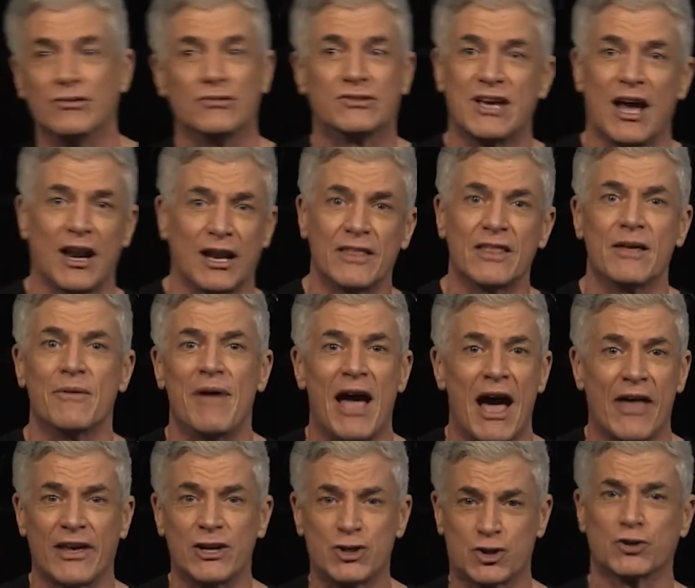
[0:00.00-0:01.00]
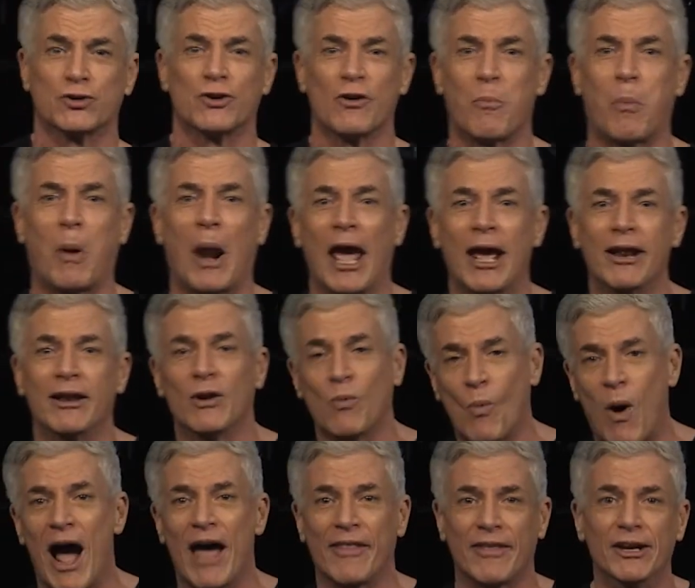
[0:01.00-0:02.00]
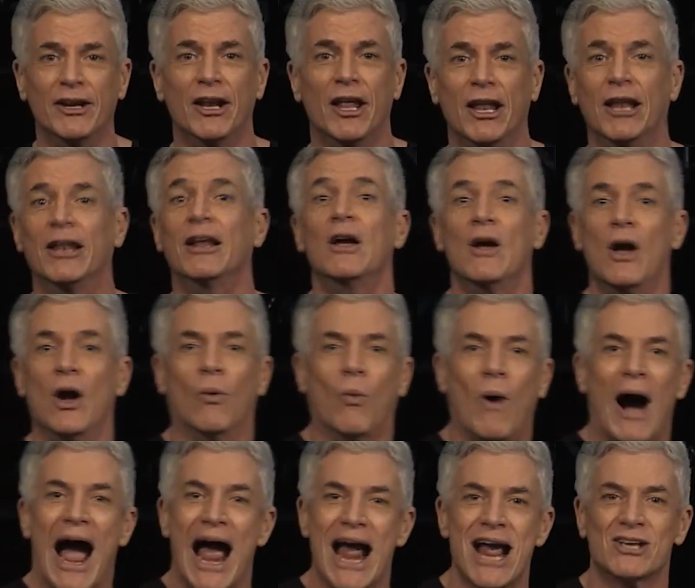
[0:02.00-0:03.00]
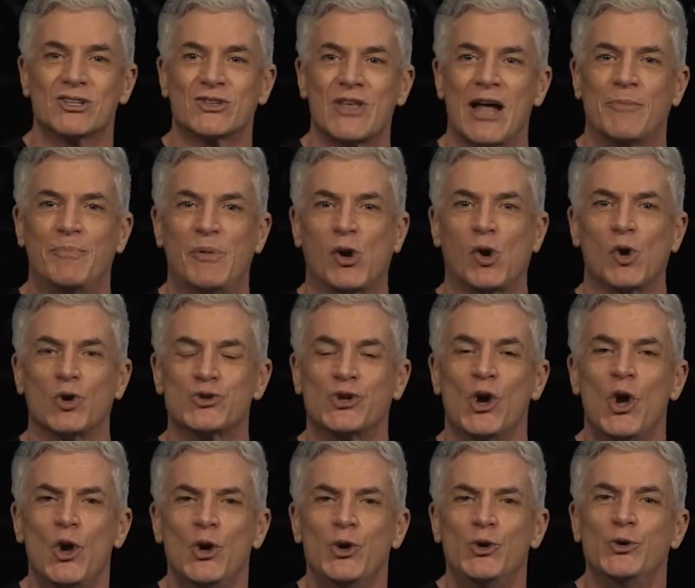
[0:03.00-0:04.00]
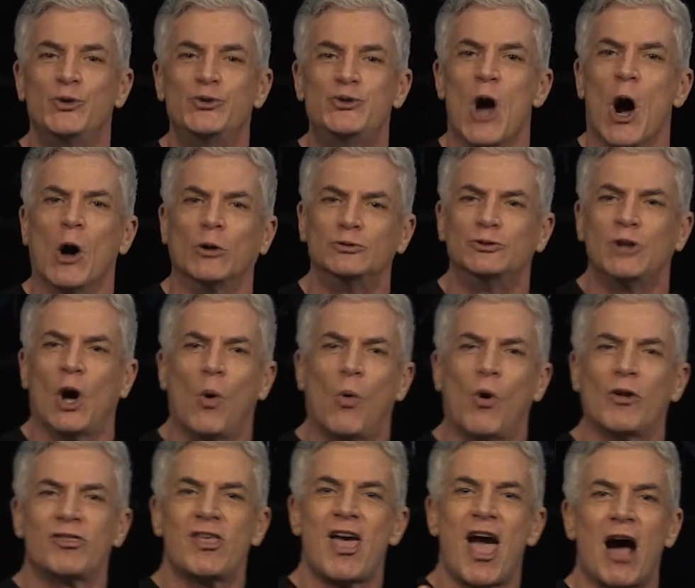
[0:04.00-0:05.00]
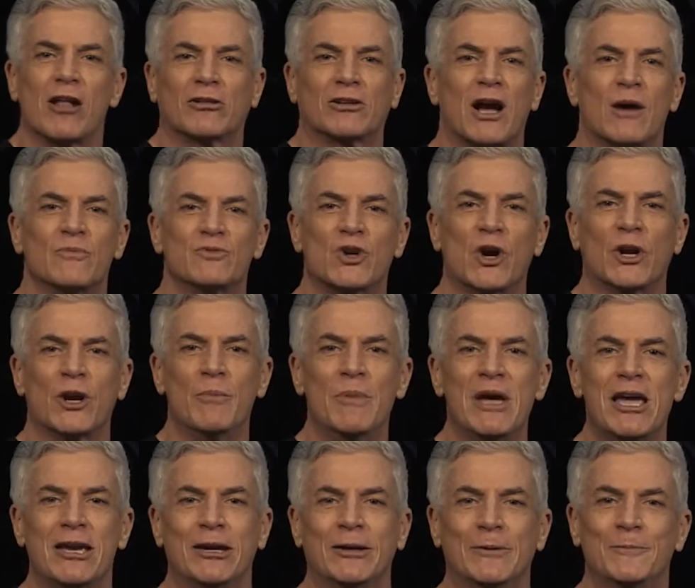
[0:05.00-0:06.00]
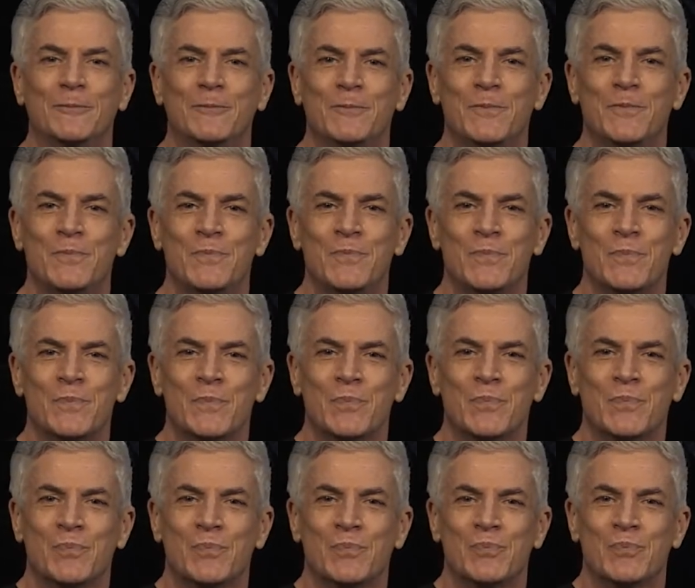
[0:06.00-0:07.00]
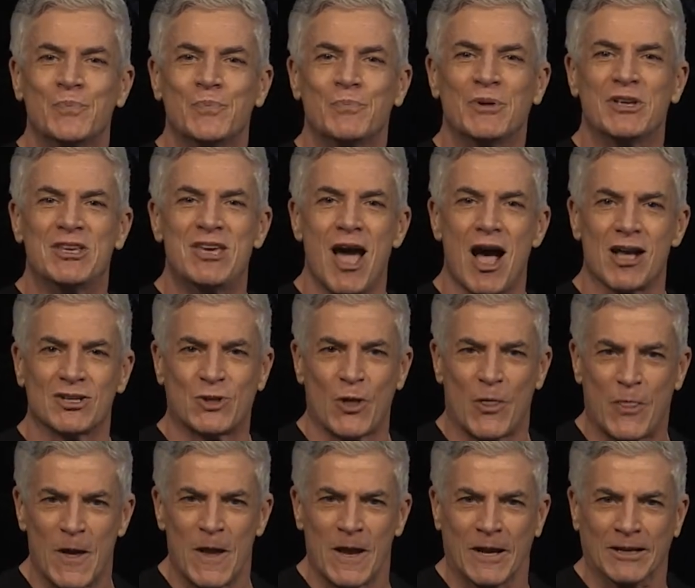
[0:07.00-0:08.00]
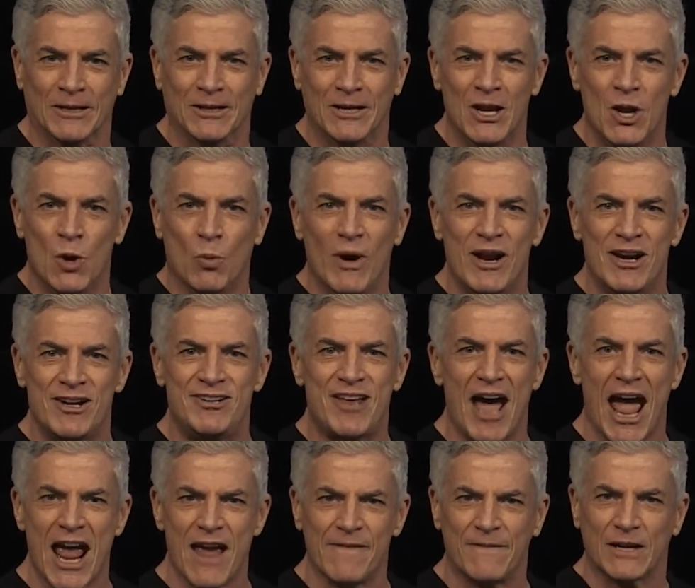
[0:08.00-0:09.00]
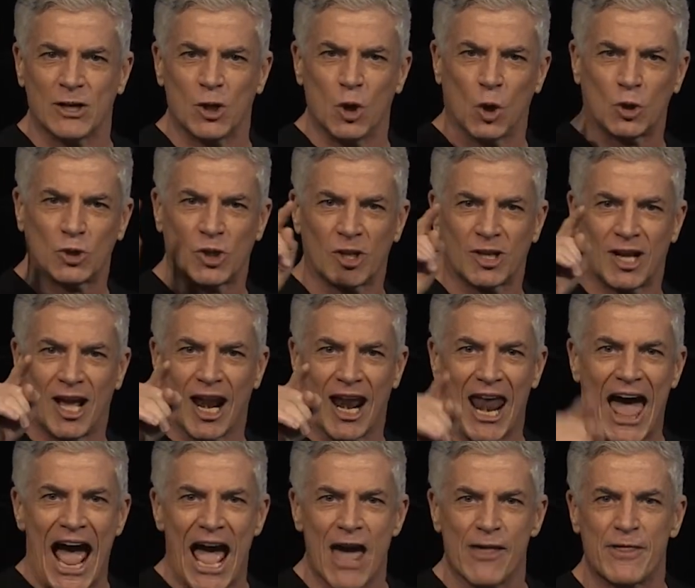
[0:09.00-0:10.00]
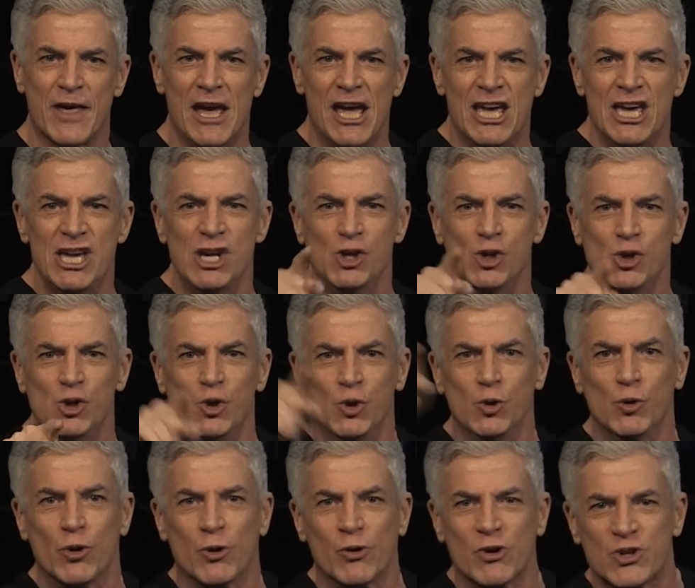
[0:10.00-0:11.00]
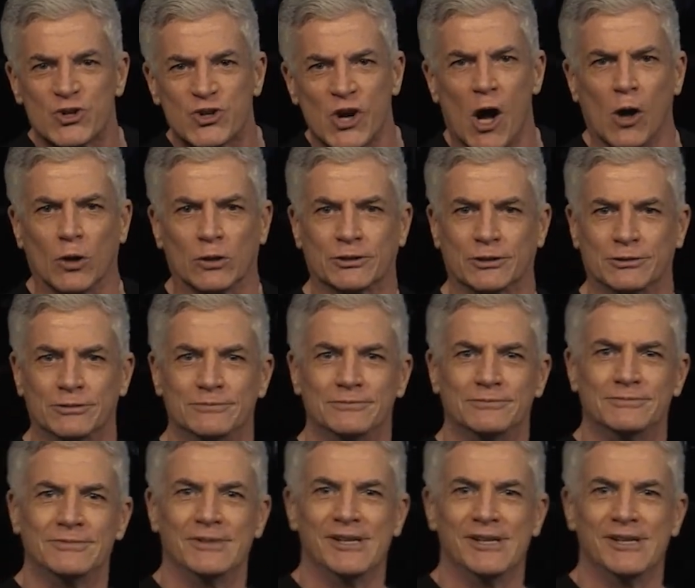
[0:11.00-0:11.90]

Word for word: you're telling them how they should have played and why they didn't. Why is that? Because you don't know what the outcome's going to be. But here's the thing. When David looked at Goliath, he knew the result.